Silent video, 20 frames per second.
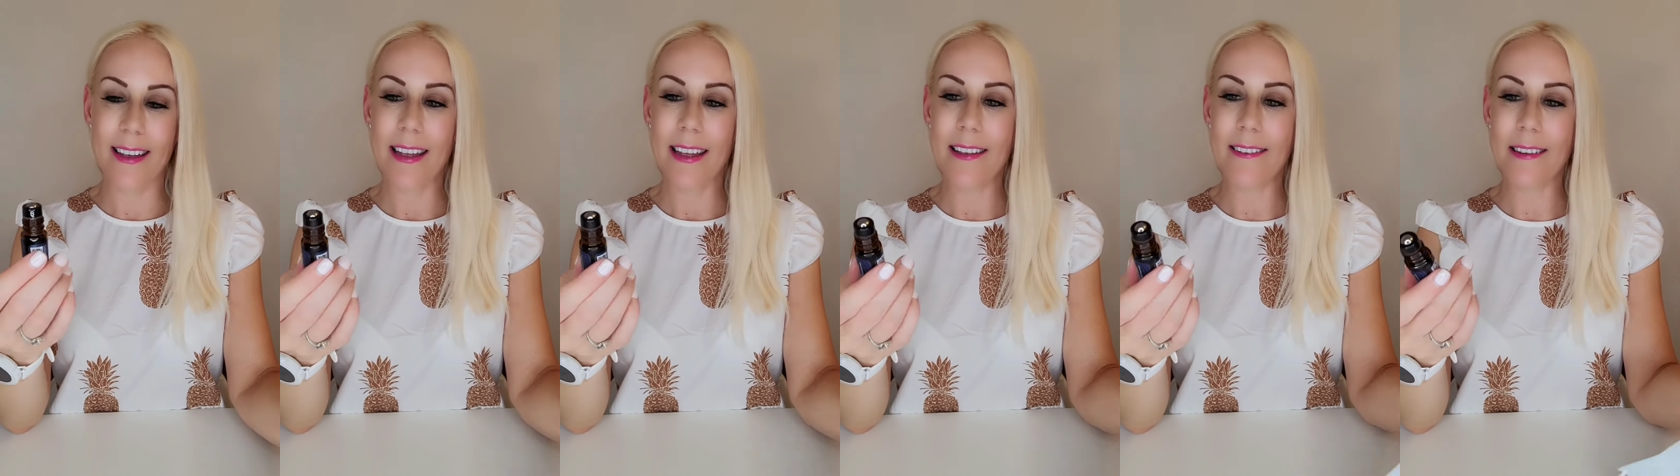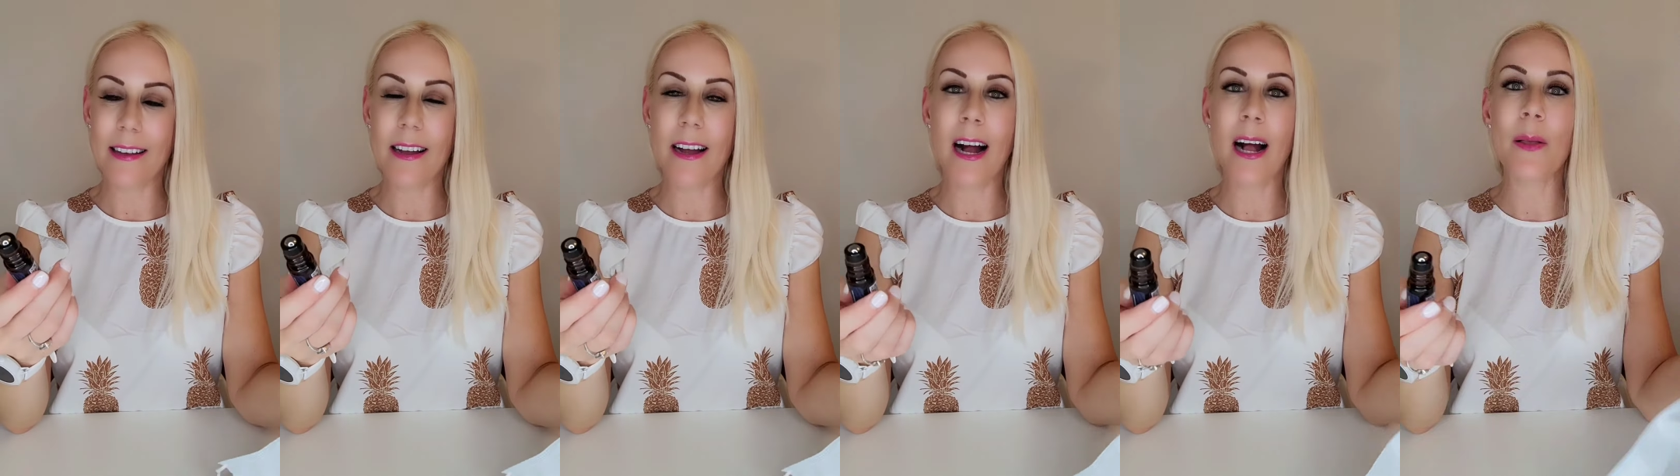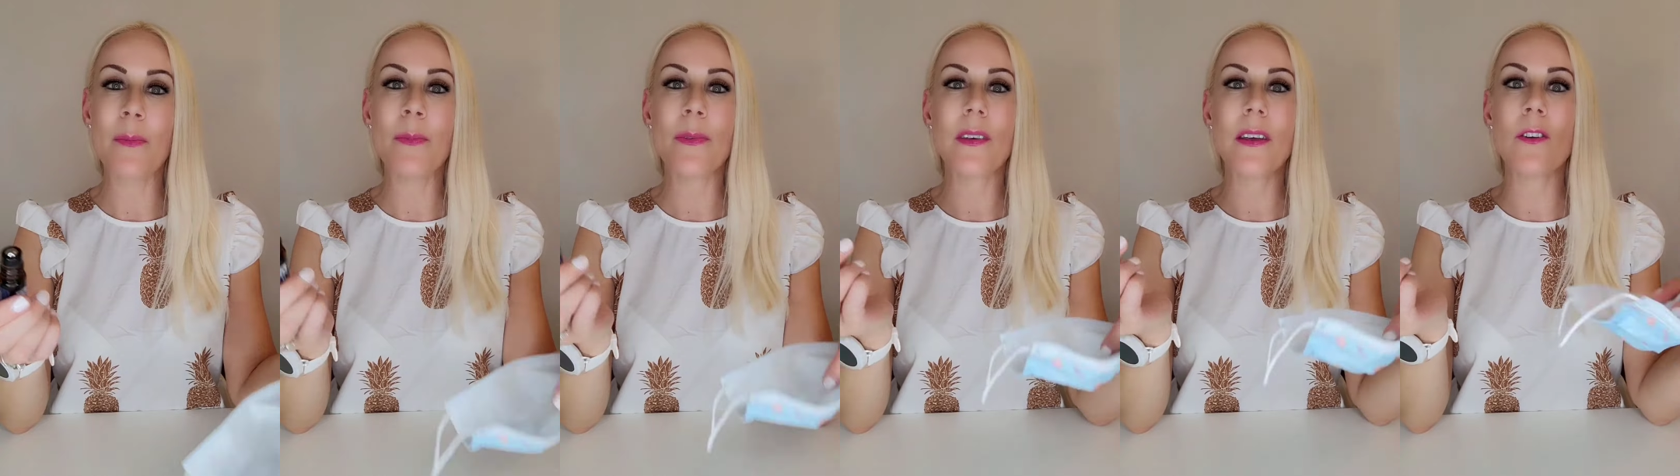is it
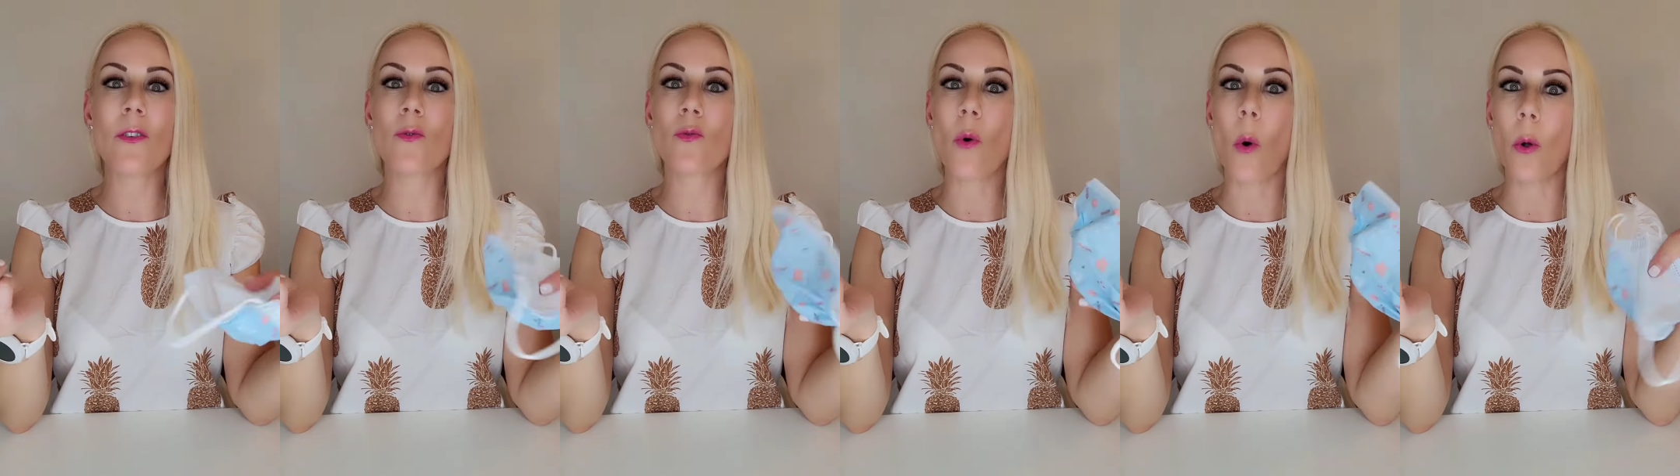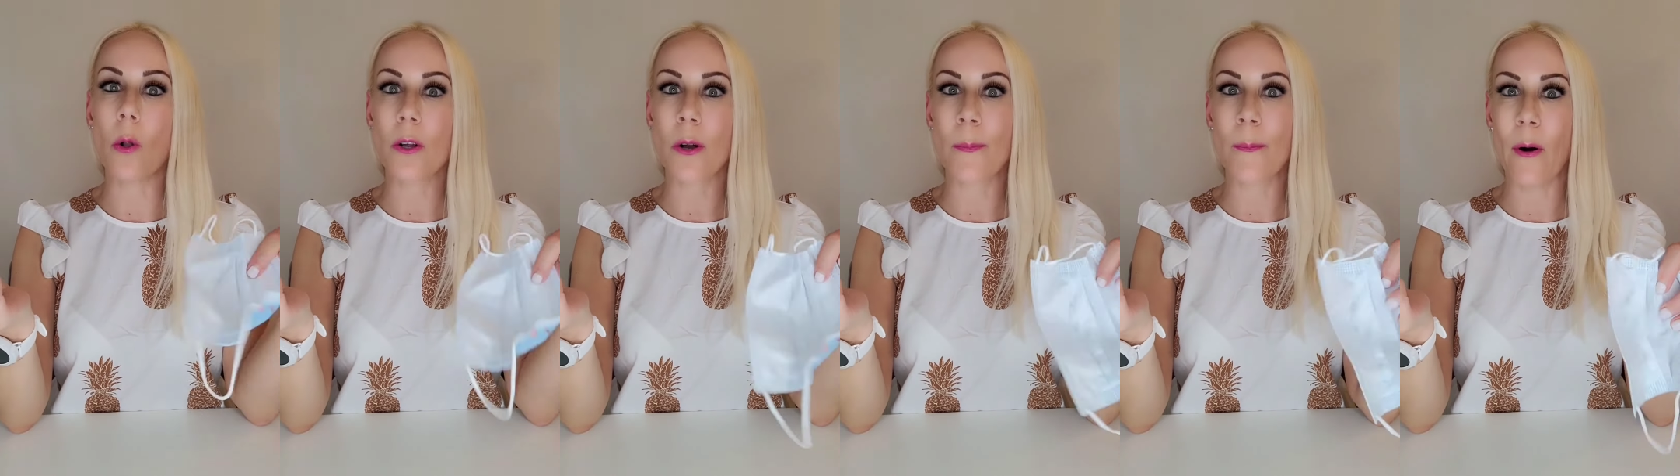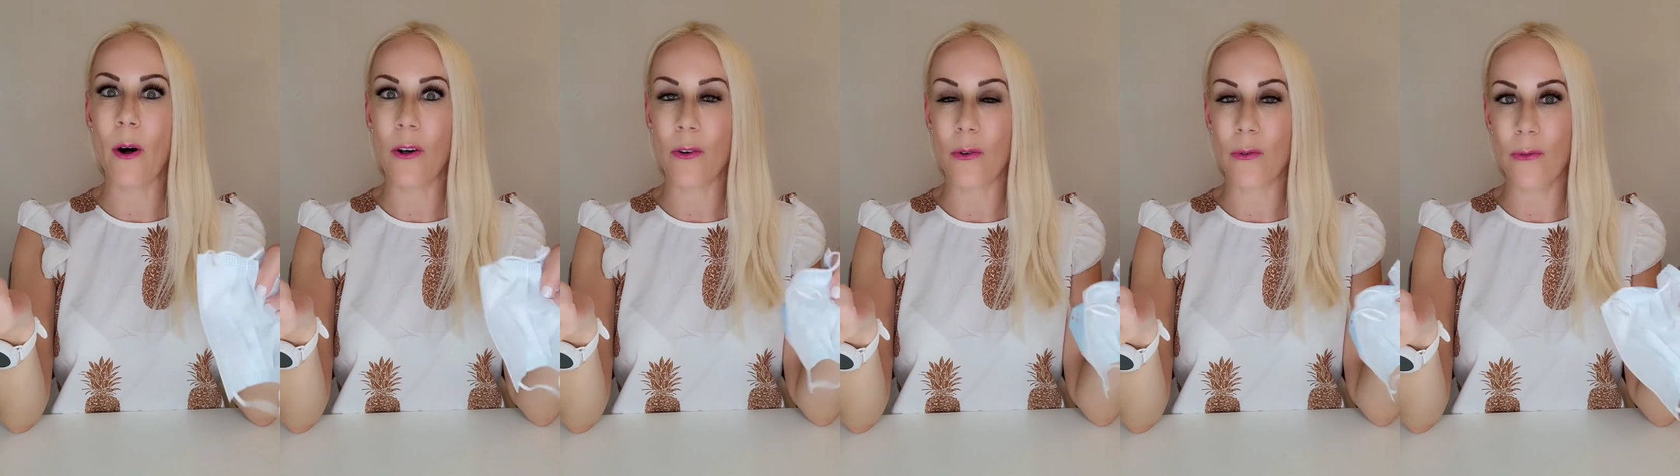comes in a roller
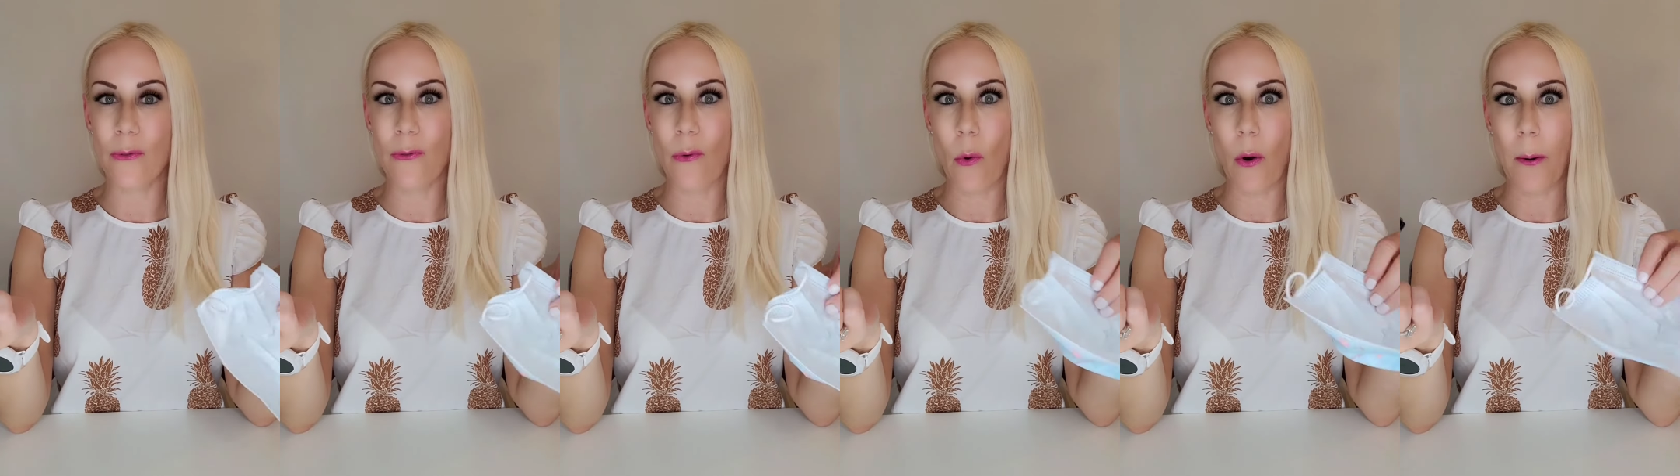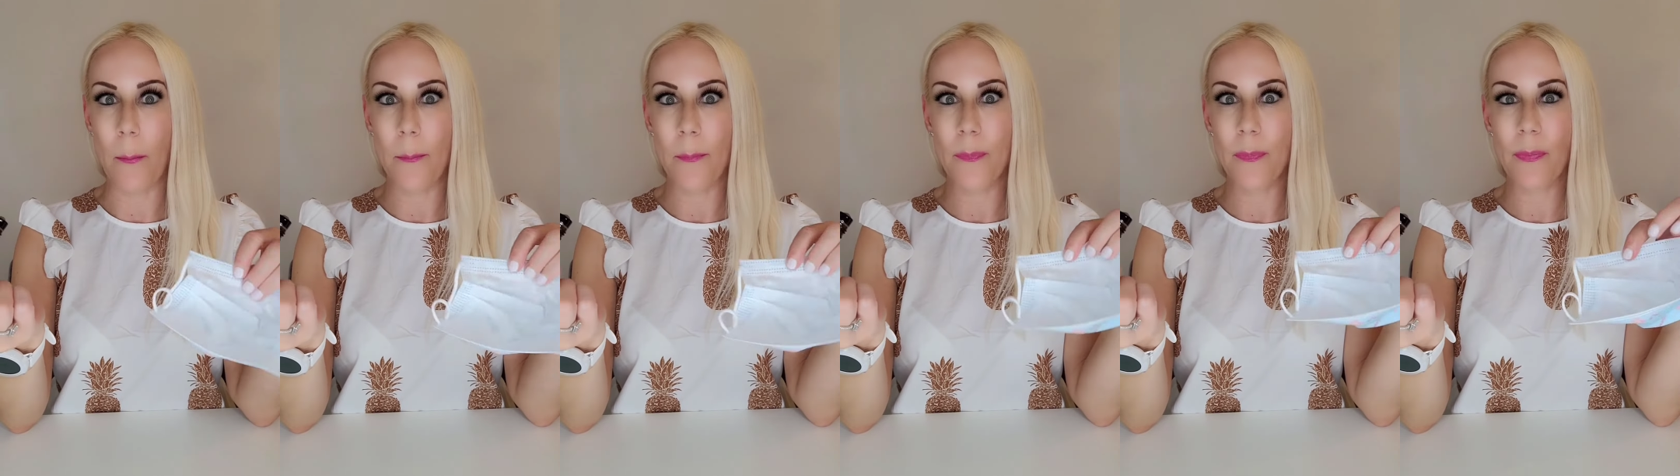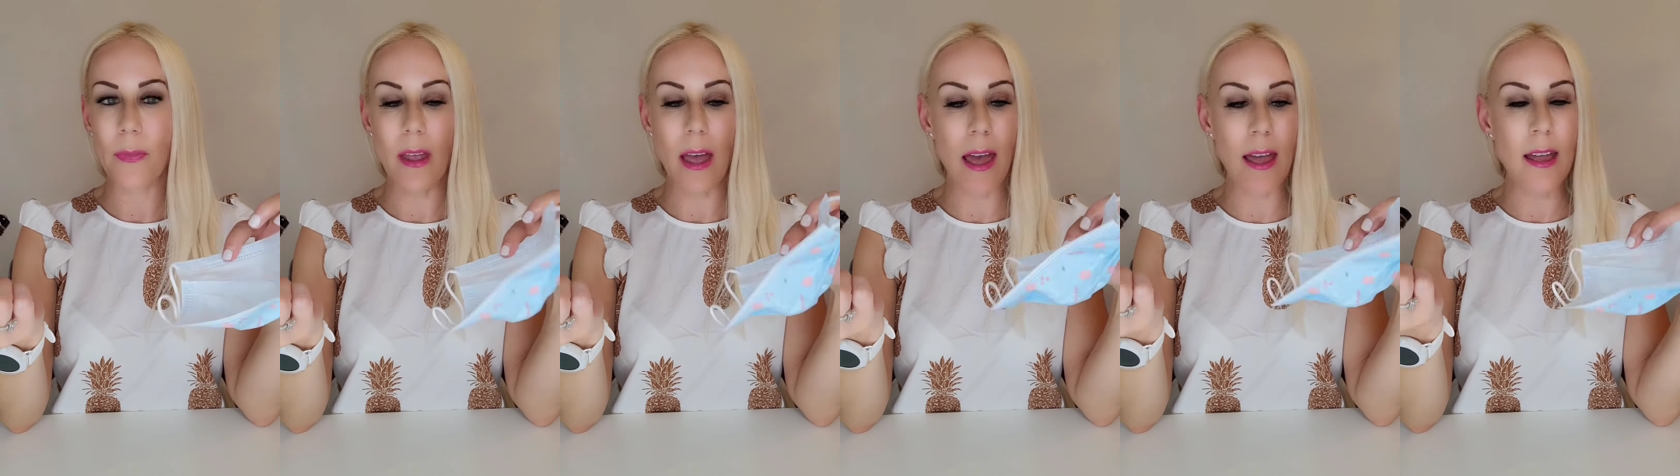bottle form,
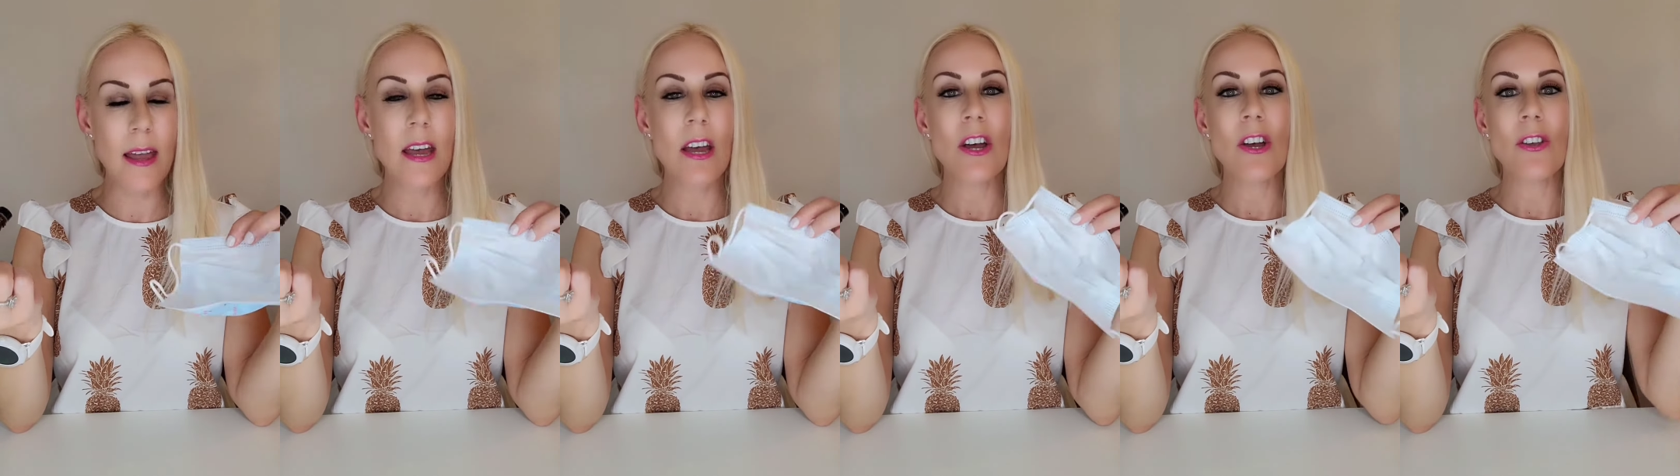okay?